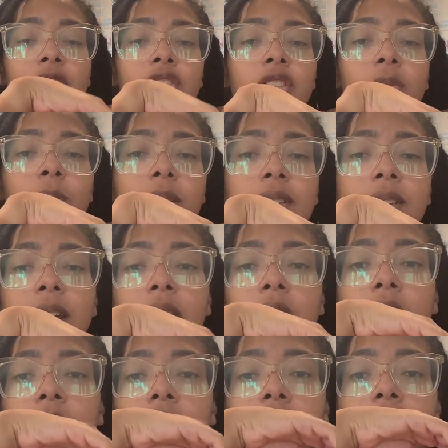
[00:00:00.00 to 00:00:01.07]
Should we
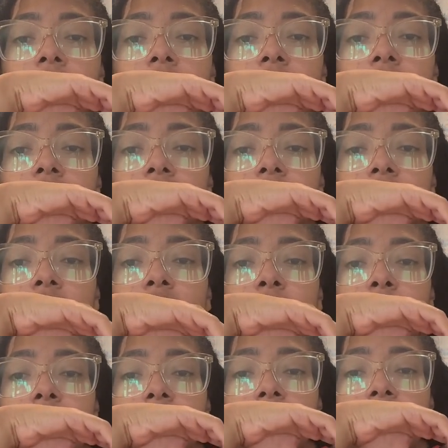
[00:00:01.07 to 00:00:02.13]
stay on?
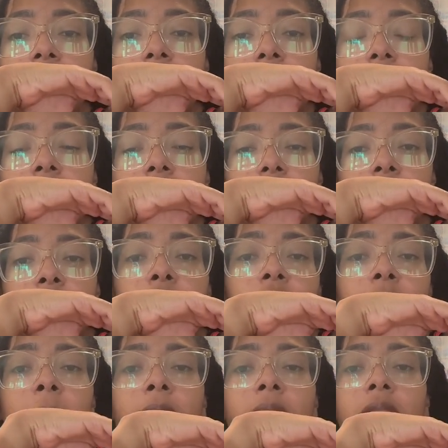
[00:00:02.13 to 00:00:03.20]
Should we get off?
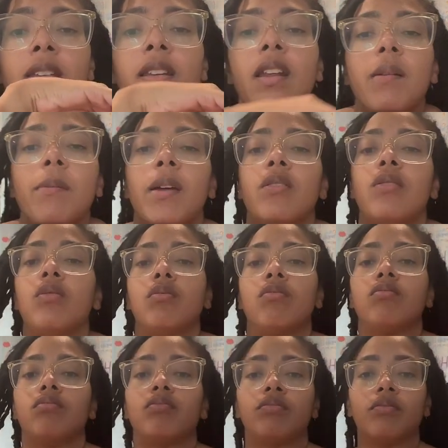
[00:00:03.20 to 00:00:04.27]
Who's playing today, Matthew?
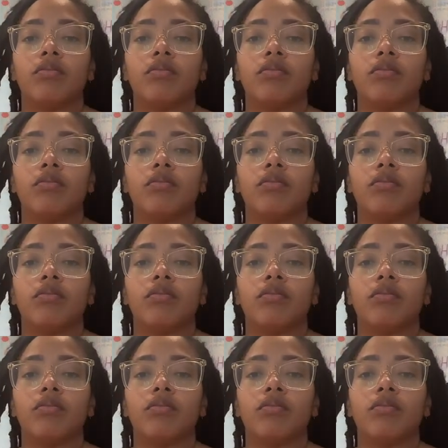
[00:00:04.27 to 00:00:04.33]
